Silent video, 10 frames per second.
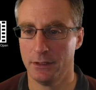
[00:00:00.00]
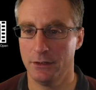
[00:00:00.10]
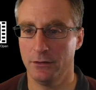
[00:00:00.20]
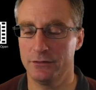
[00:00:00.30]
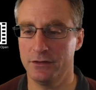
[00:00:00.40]

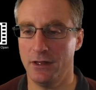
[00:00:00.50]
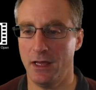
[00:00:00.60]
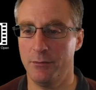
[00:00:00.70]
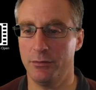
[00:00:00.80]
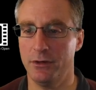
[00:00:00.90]
you can see the
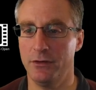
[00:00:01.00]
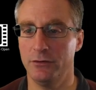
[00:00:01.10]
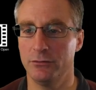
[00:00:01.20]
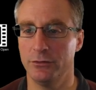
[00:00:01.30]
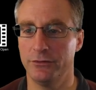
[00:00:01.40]
head
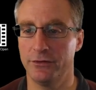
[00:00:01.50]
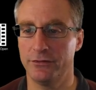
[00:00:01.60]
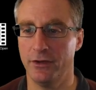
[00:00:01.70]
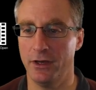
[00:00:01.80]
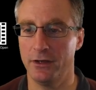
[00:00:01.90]
breathing towards
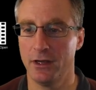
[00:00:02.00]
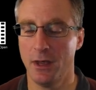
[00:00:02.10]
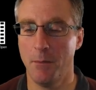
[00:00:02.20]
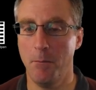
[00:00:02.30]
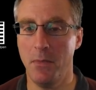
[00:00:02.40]
this side.
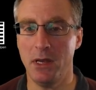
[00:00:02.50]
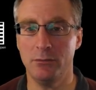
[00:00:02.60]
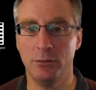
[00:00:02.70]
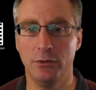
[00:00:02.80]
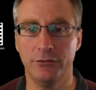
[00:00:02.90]

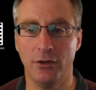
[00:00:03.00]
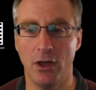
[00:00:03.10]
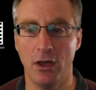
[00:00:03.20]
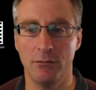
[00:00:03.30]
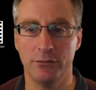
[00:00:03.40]
Minimal
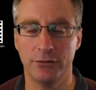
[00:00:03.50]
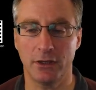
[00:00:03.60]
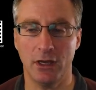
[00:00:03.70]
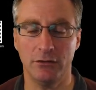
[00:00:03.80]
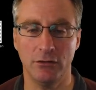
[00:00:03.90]
times,
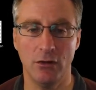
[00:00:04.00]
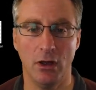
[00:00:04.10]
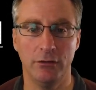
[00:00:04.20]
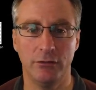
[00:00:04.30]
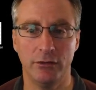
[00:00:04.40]
okay, so
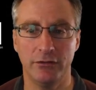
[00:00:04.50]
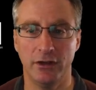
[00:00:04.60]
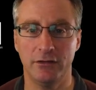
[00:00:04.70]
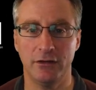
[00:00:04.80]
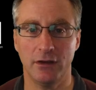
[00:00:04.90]
not over
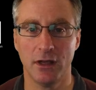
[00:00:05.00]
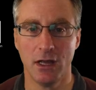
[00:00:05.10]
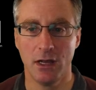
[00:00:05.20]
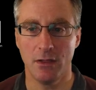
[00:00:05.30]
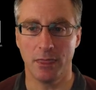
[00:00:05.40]
rotating.
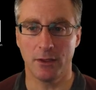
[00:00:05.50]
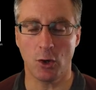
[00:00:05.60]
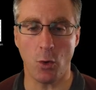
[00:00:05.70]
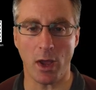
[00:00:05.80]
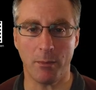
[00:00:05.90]

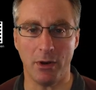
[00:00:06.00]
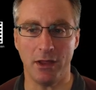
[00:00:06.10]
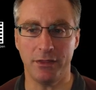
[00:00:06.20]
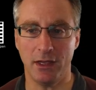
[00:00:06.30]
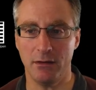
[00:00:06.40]
Quick
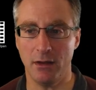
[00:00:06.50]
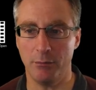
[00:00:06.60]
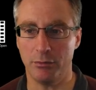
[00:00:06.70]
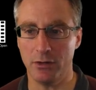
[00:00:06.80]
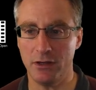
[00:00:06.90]
breath in,
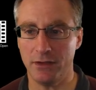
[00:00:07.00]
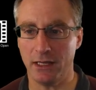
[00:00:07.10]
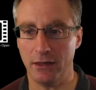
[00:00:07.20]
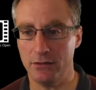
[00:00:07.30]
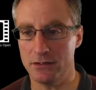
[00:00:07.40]

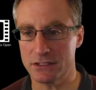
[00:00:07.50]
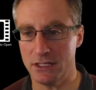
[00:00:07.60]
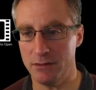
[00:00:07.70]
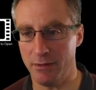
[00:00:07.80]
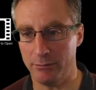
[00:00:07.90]
breathing out. You can
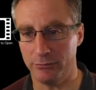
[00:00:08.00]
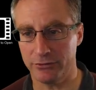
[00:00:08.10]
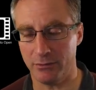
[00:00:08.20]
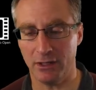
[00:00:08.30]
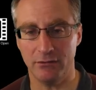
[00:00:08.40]
see the
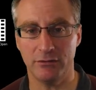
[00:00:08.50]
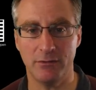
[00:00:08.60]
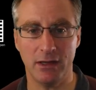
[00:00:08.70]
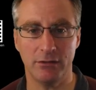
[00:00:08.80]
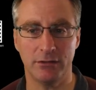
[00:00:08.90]
bubbles coming out of his
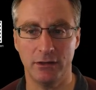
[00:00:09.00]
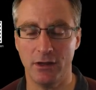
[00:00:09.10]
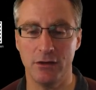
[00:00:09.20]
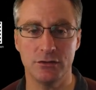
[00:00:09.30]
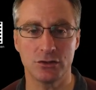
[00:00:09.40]
mouth and the
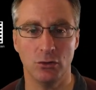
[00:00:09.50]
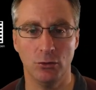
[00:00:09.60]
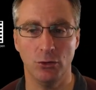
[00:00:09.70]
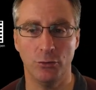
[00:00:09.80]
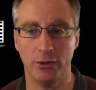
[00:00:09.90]
nose
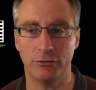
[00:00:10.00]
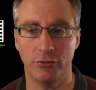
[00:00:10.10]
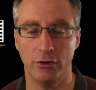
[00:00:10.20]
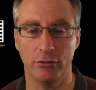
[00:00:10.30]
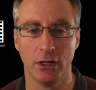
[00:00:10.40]
all the way
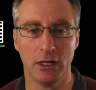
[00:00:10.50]
through.